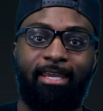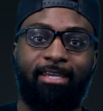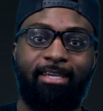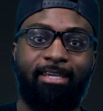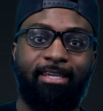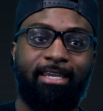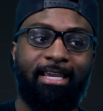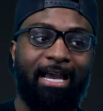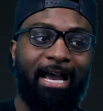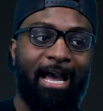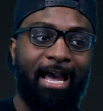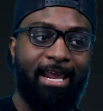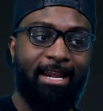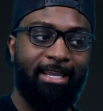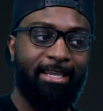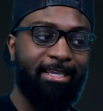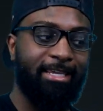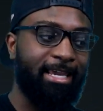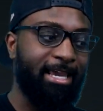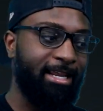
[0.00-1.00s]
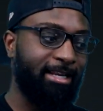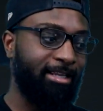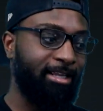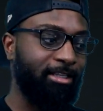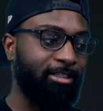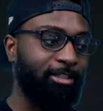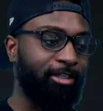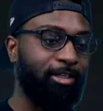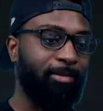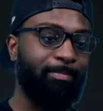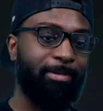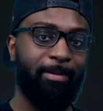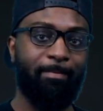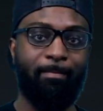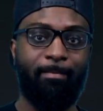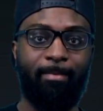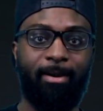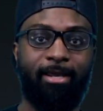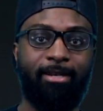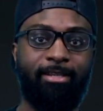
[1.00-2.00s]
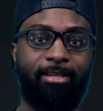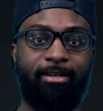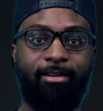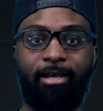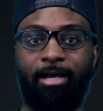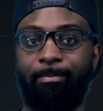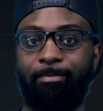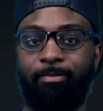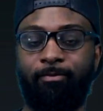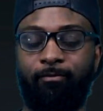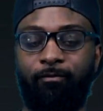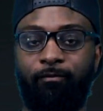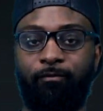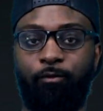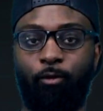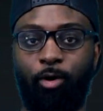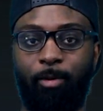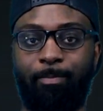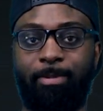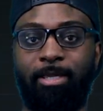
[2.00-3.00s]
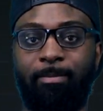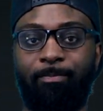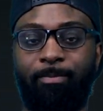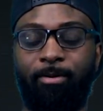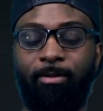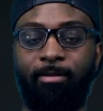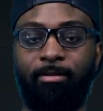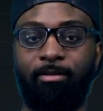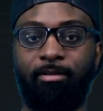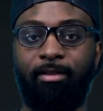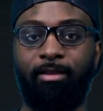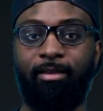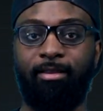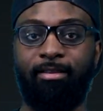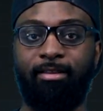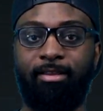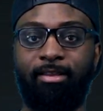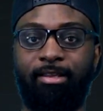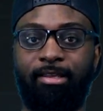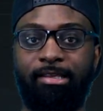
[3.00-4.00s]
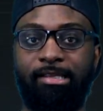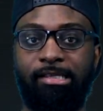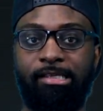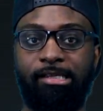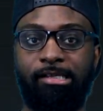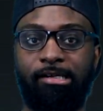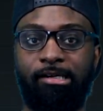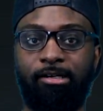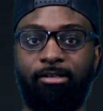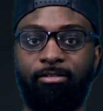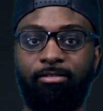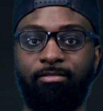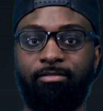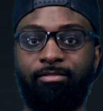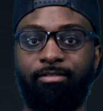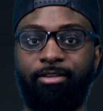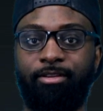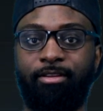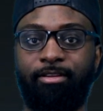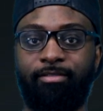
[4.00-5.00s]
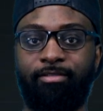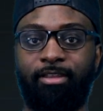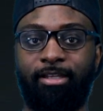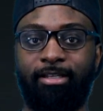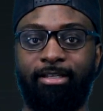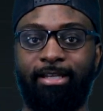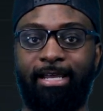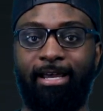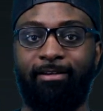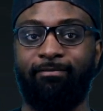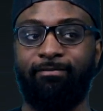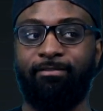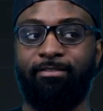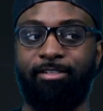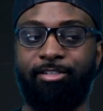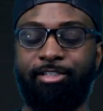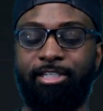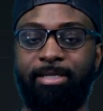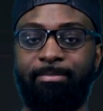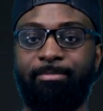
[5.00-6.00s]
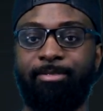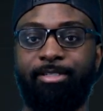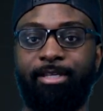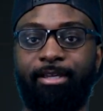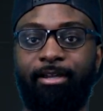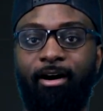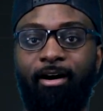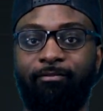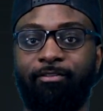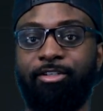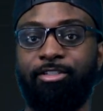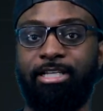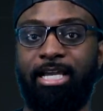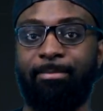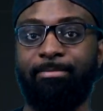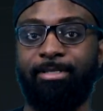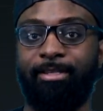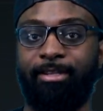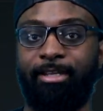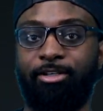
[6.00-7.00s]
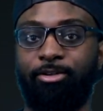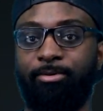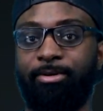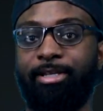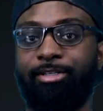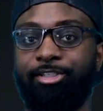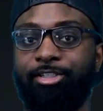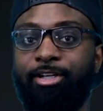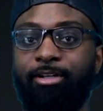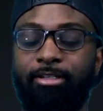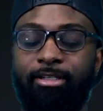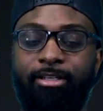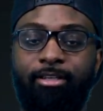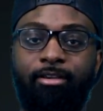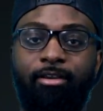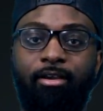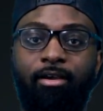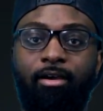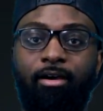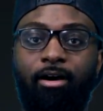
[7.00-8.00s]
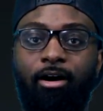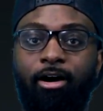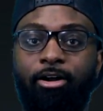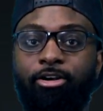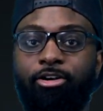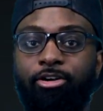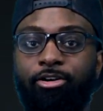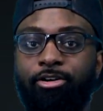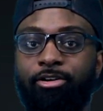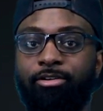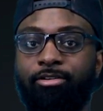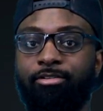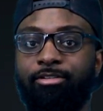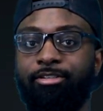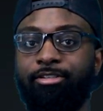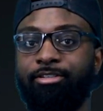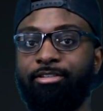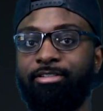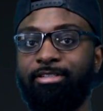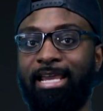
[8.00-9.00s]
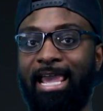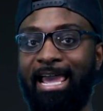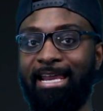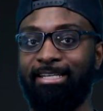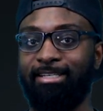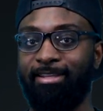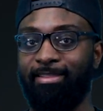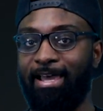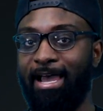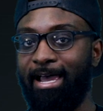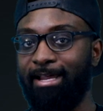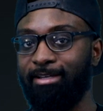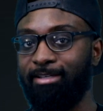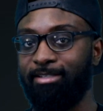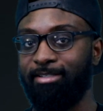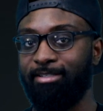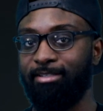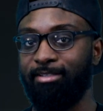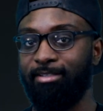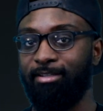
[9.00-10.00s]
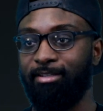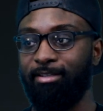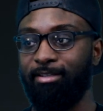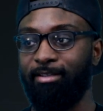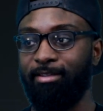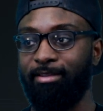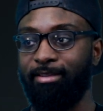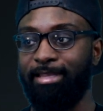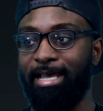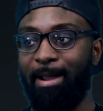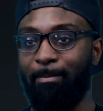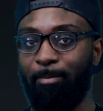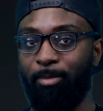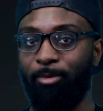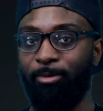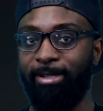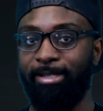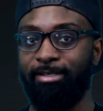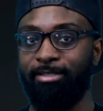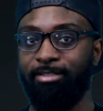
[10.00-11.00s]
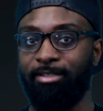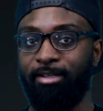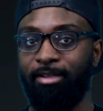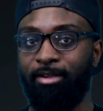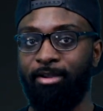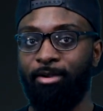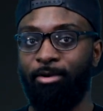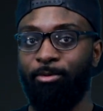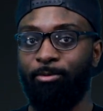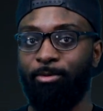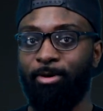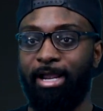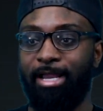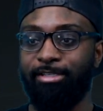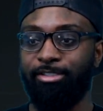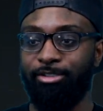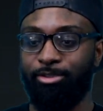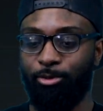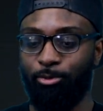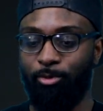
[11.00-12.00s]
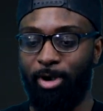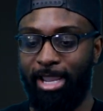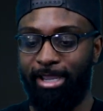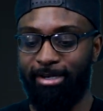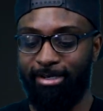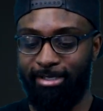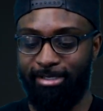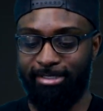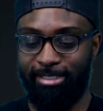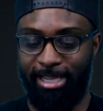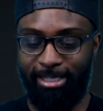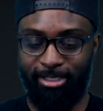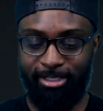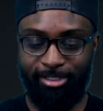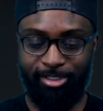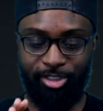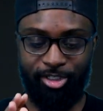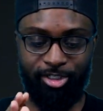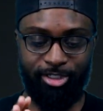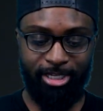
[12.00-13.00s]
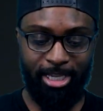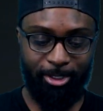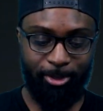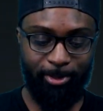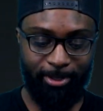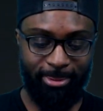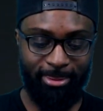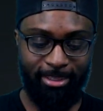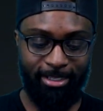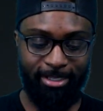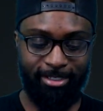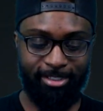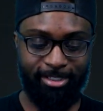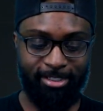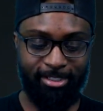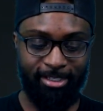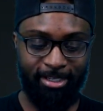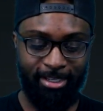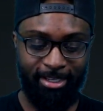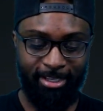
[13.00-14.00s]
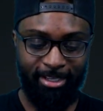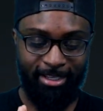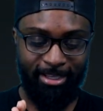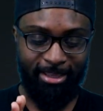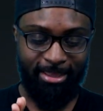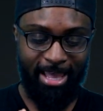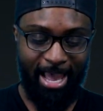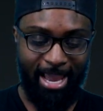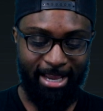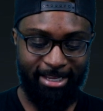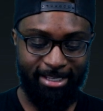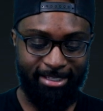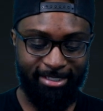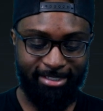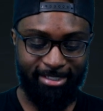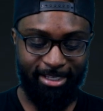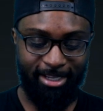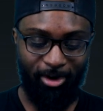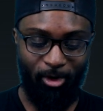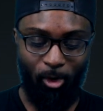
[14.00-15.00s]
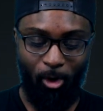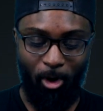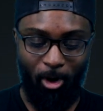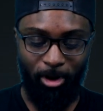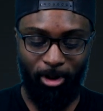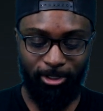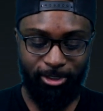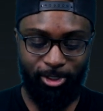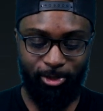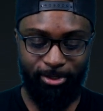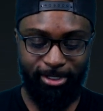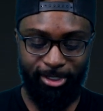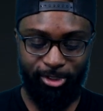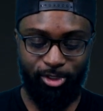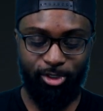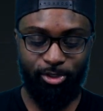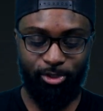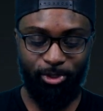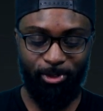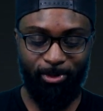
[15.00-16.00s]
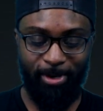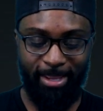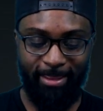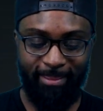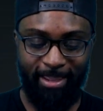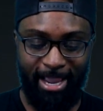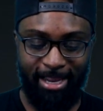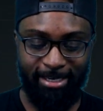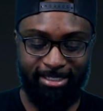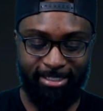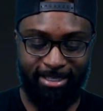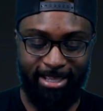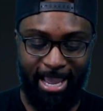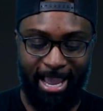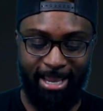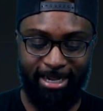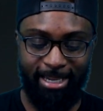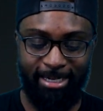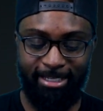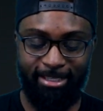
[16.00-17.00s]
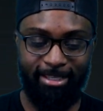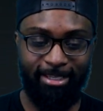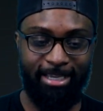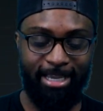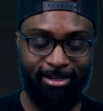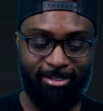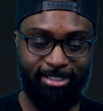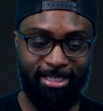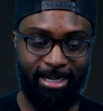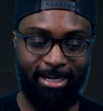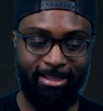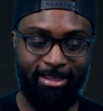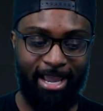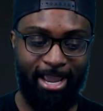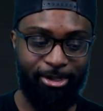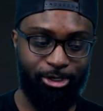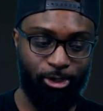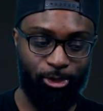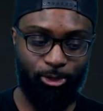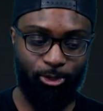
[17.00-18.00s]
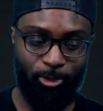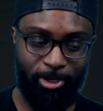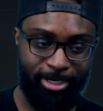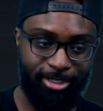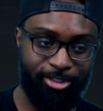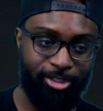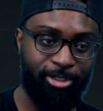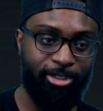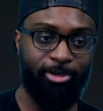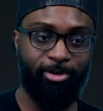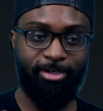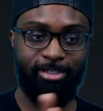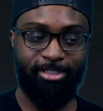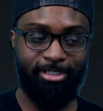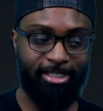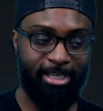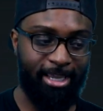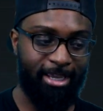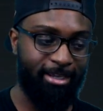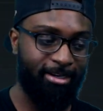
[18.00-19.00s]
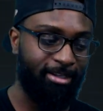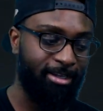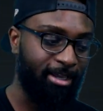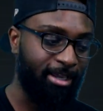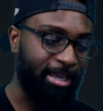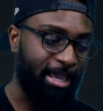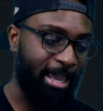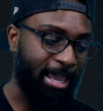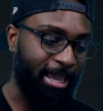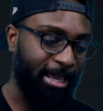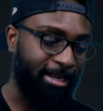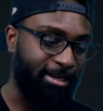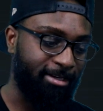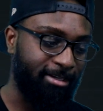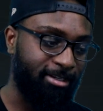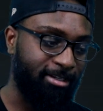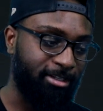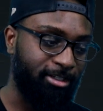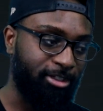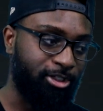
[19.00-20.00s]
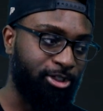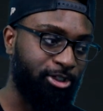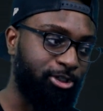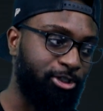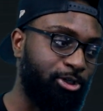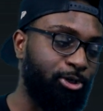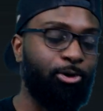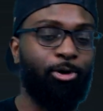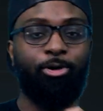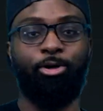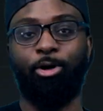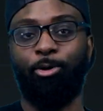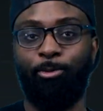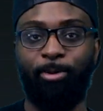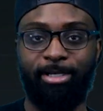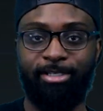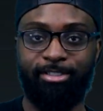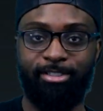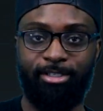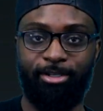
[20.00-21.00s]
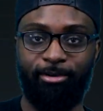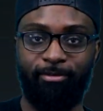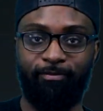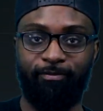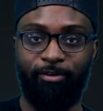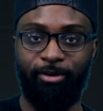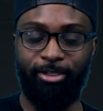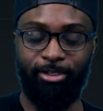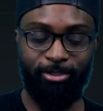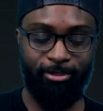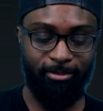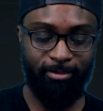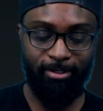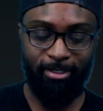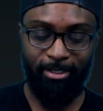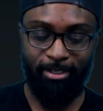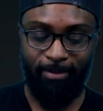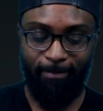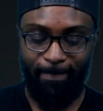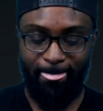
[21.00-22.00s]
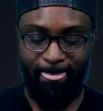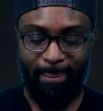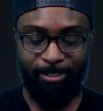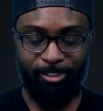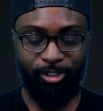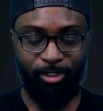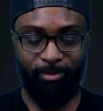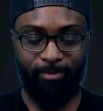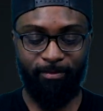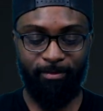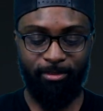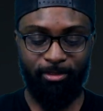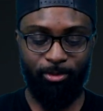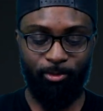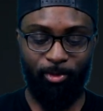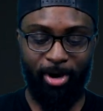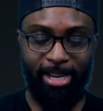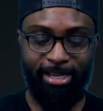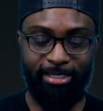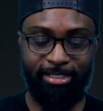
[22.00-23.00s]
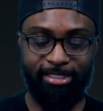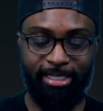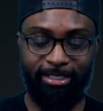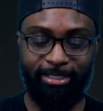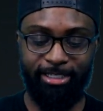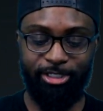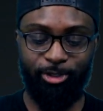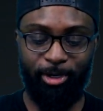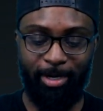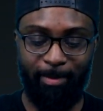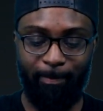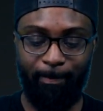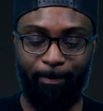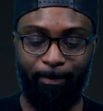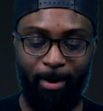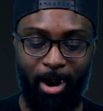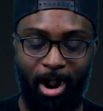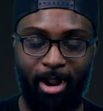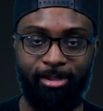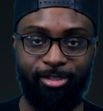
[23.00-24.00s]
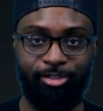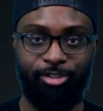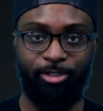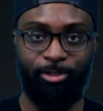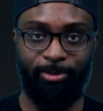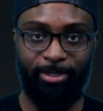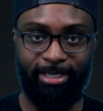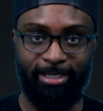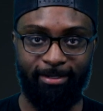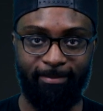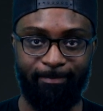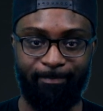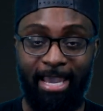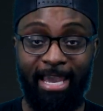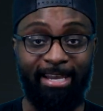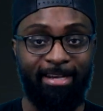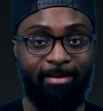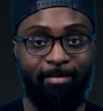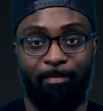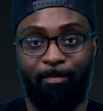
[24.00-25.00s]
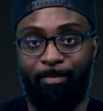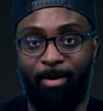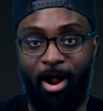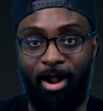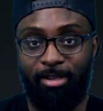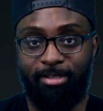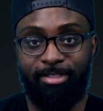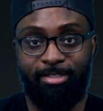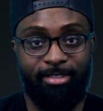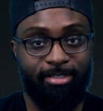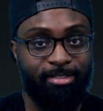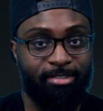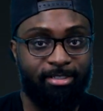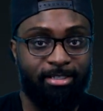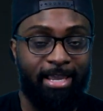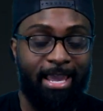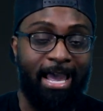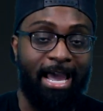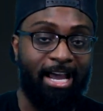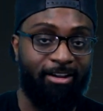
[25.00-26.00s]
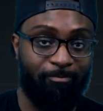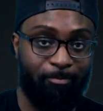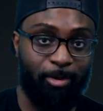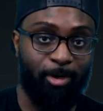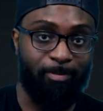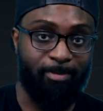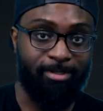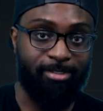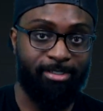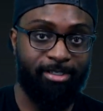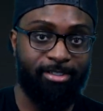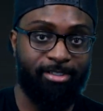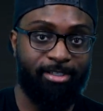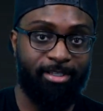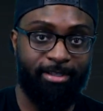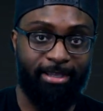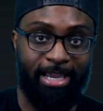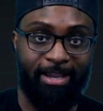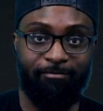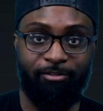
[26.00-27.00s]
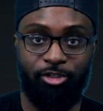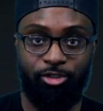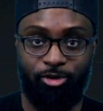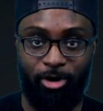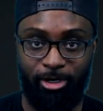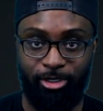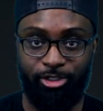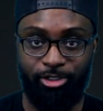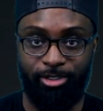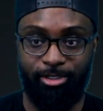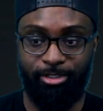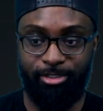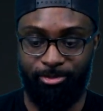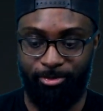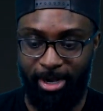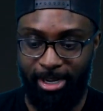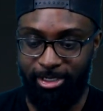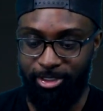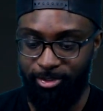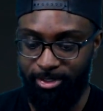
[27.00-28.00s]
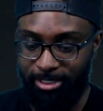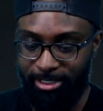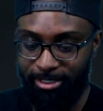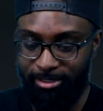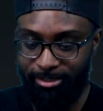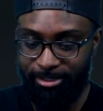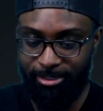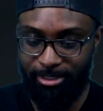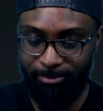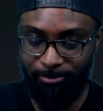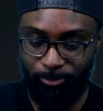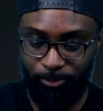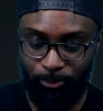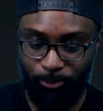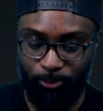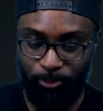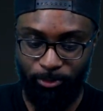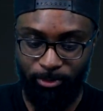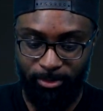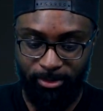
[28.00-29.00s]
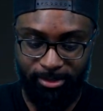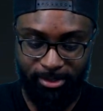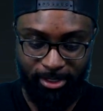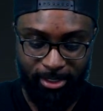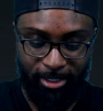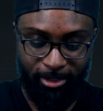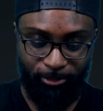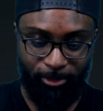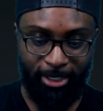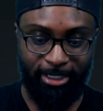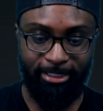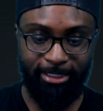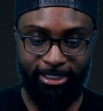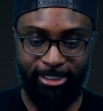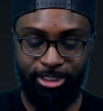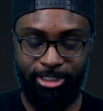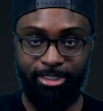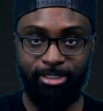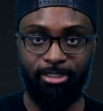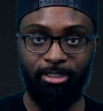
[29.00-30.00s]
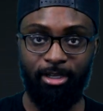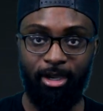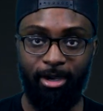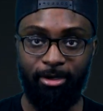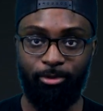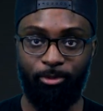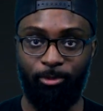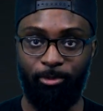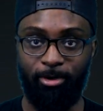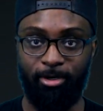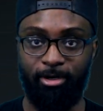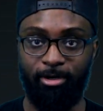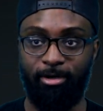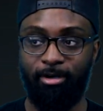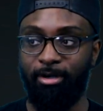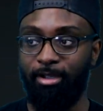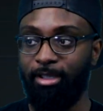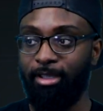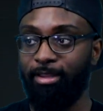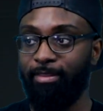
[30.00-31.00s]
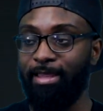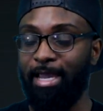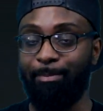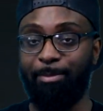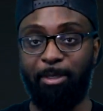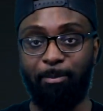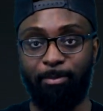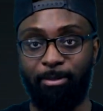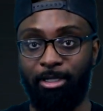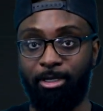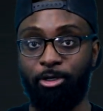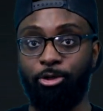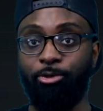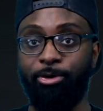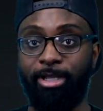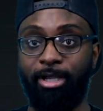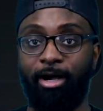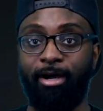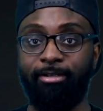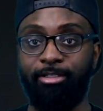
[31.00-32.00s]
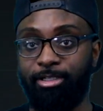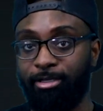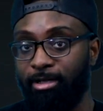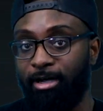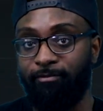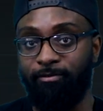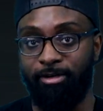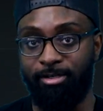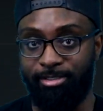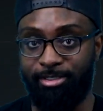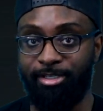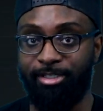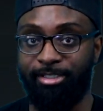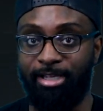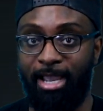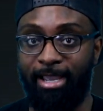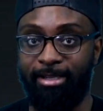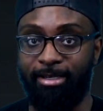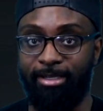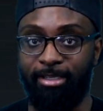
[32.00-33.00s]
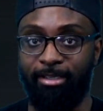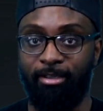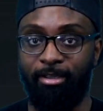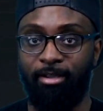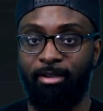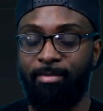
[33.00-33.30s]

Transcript: it can kind of get a little bit muddied up for people you know the, the left seems like oftentimes that they don't necessarily understand that, that point. Whereas the right is like, stick with this. That is all you need to do. And that's that. Anything outside of that, you're crazy, you're insane, and you don't know what's good for you. So the right, it's like they try to box you in. And boxes have purposes, they have structures, right? You need some rules, regulations, law and order that people agree on to govern society.